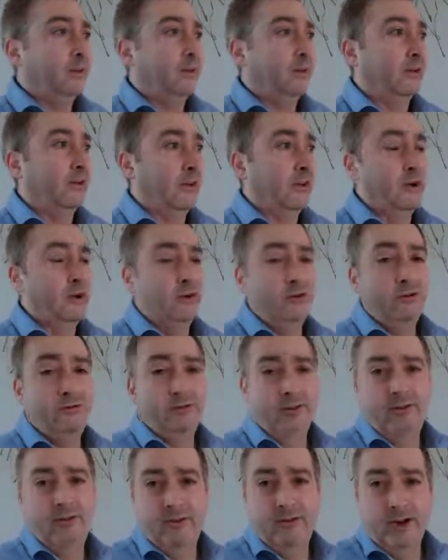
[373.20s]

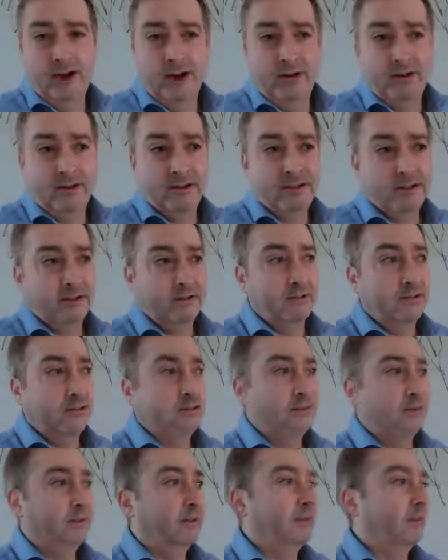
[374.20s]
COVID virus
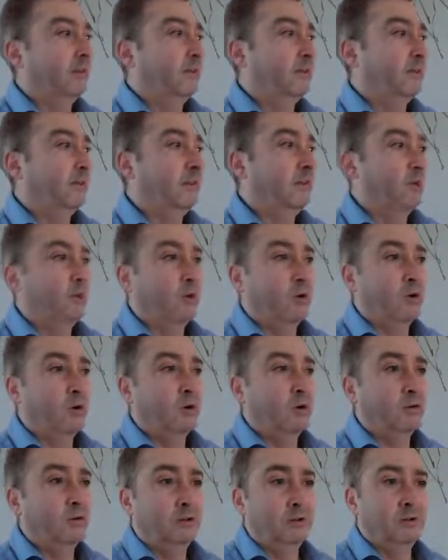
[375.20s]
and no
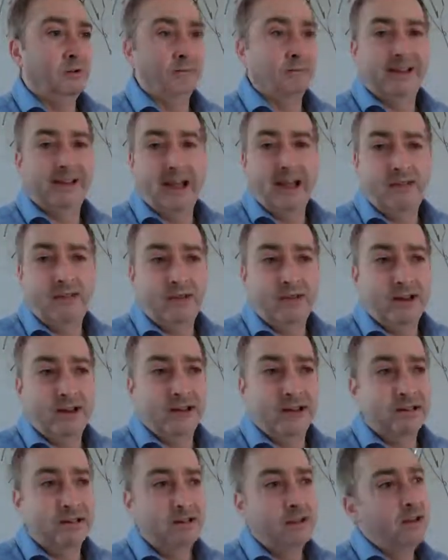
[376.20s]
more
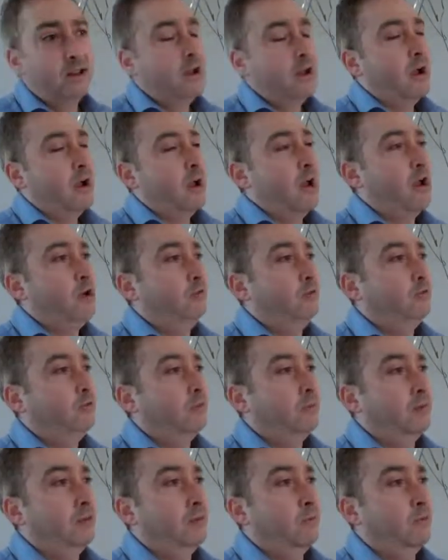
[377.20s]
gatherings.
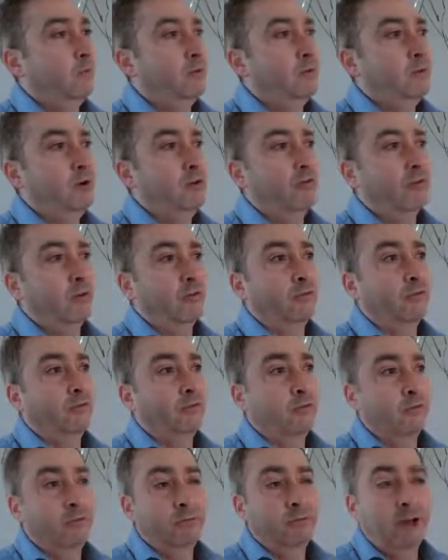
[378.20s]
Hopefully, we'll move on
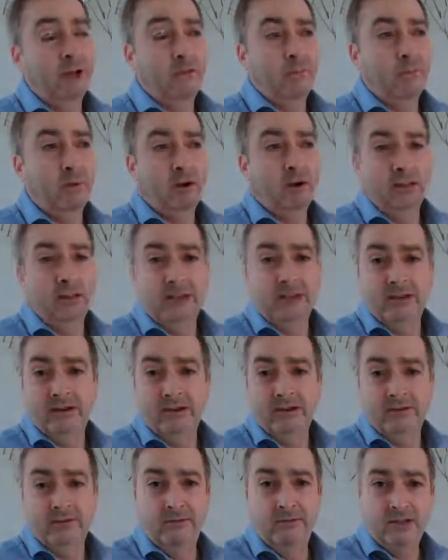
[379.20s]
from that by the
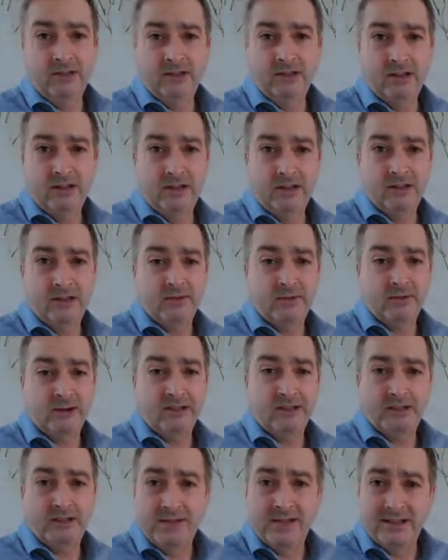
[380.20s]
end of this year,
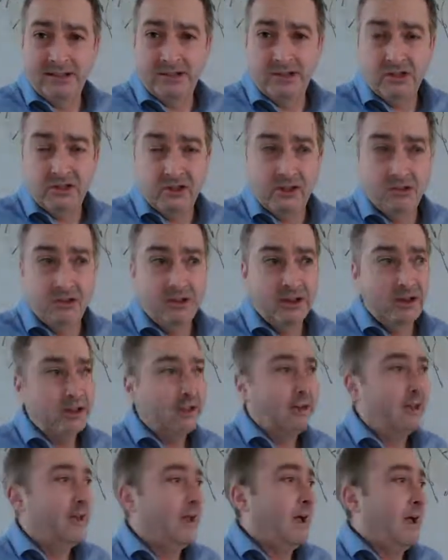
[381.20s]
2022,
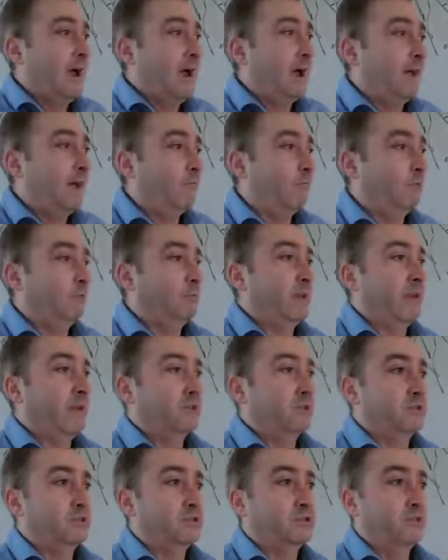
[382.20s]
and we'll be
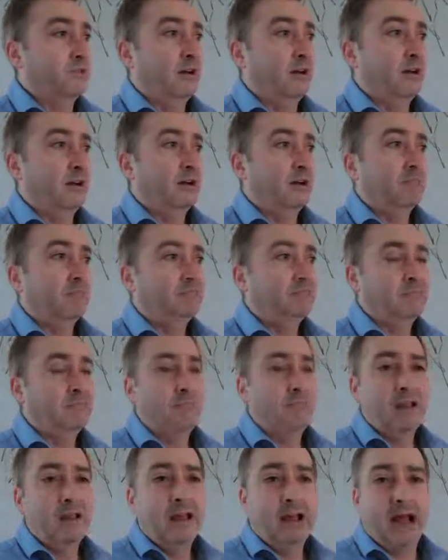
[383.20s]
able to start
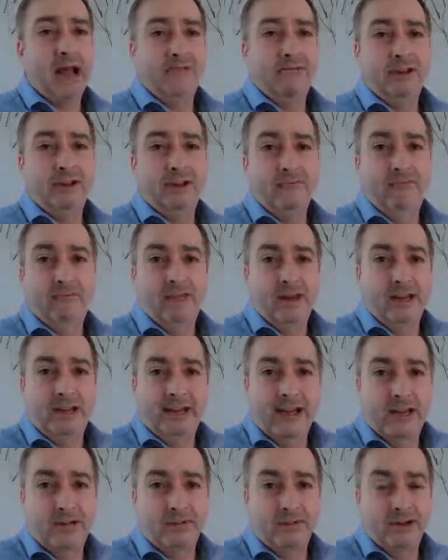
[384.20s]
having free
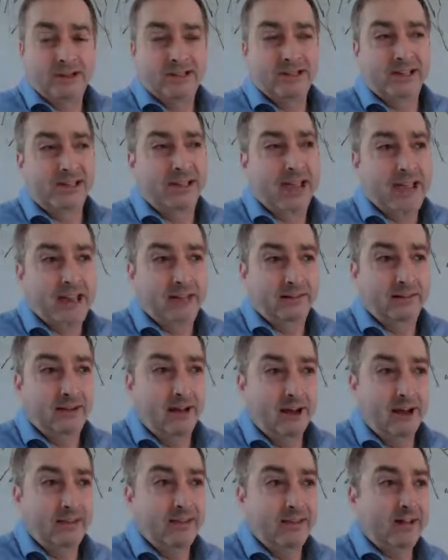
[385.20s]
gatherings again
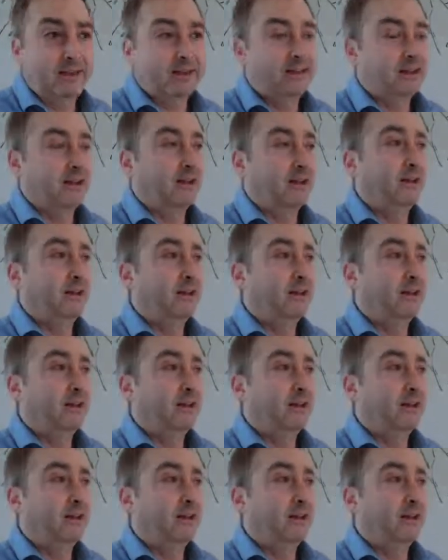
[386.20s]
like that